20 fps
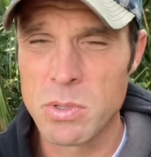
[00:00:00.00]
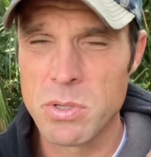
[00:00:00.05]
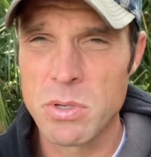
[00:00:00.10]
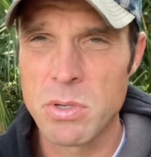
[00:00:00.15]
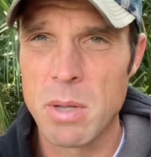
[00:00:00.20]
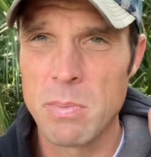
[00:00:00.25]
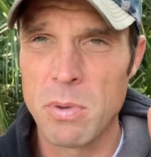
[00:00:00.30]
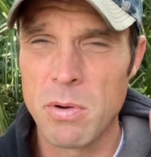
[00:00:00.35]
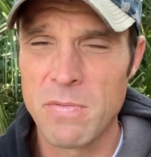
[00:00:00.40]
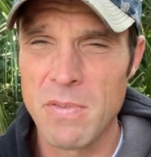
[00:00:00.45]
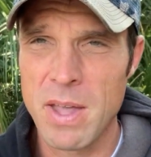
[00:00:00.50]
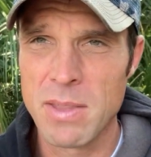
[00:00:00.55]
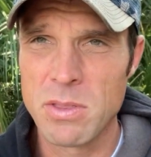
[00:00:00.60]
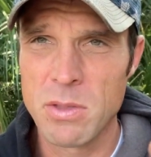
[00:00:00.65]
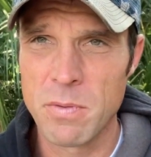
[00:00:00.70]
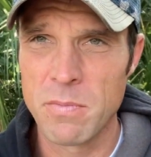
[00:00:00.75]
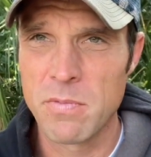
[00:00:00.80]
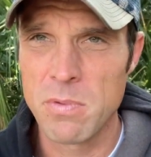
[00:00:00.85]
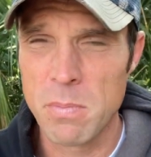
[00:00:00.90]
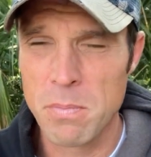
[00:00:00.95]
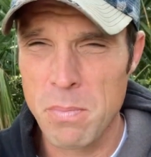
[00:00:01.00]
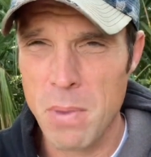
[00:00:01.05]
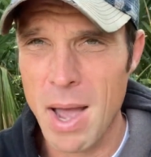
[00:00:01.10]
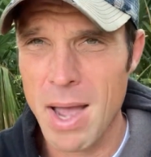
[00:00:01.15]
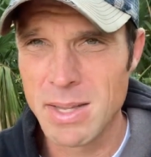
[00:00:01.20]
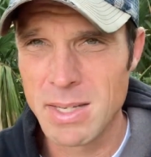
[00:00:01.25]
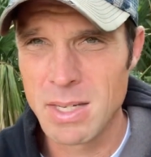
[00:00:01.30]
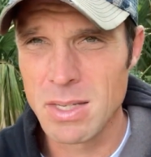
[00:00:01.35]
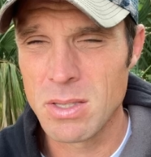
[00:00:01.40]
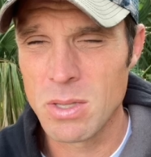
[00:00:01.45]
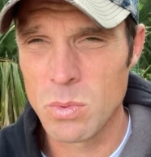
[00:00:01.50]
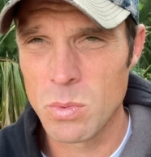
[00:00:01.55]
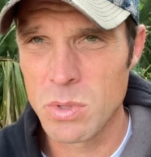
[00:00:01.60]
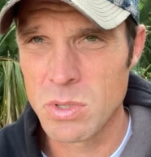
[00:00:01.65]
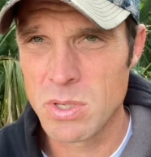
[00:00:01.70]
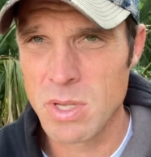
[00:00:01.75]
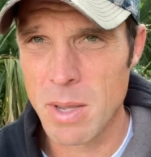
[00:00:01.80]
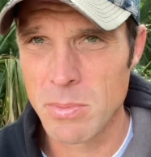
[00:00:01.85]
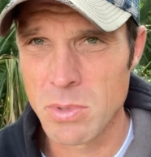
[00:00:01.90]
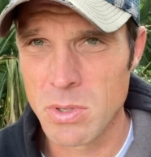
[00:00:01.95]
So they prevent them from binding to
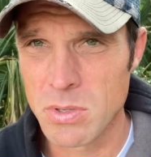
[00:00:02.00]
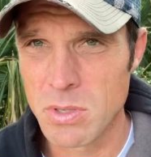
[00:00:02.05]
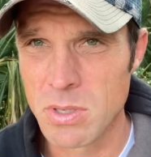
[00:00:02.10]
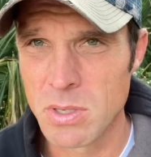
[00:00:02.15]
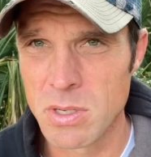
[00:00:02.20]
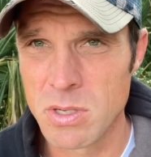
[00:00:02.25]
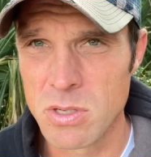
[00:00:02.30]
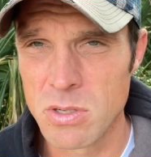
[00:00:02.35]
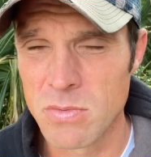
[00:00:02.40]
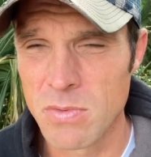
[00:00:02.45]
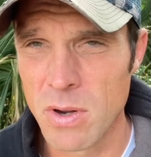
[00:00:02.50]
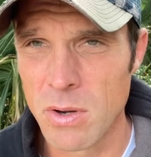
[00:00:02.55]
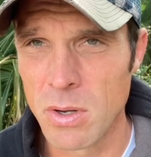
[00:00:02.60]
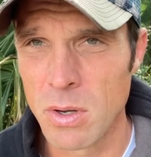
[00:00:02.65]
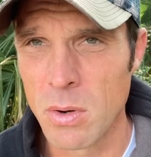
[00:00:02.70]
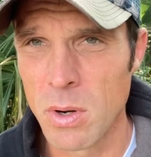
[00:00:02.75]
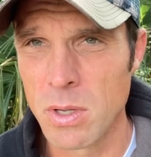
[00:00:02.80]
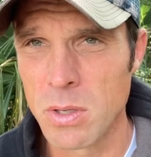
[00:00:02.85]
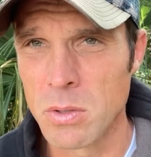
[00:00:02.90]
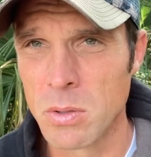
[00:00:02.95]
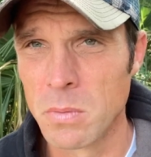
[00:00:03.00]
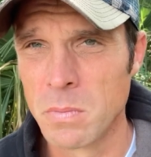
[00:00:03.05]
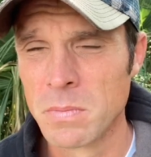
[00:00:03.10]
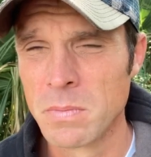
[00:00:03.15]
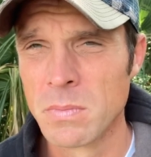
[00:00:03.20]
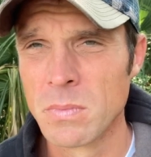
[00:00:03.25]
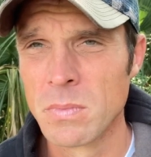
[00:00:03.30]
receptors, and this is very critical.